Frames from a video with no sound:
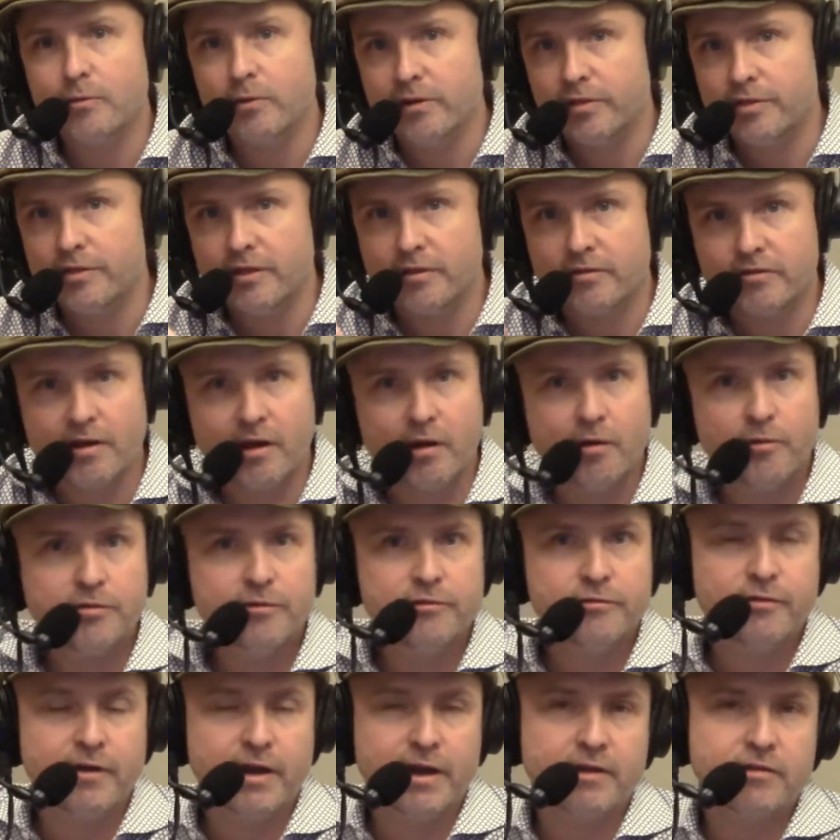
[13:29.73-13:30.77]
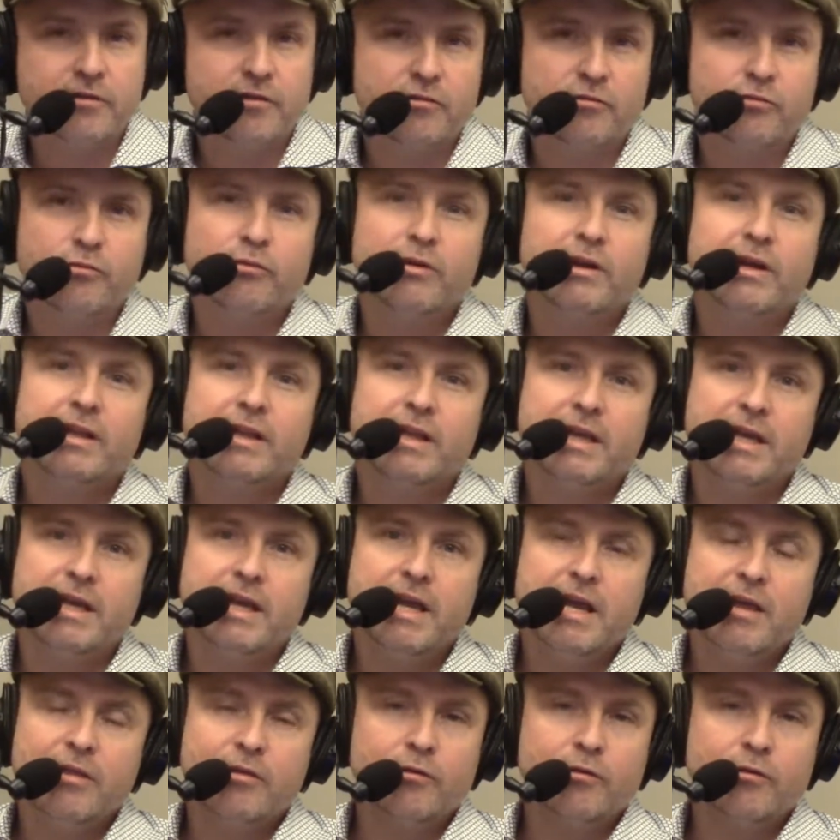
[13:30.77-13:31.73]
with this health effects is really,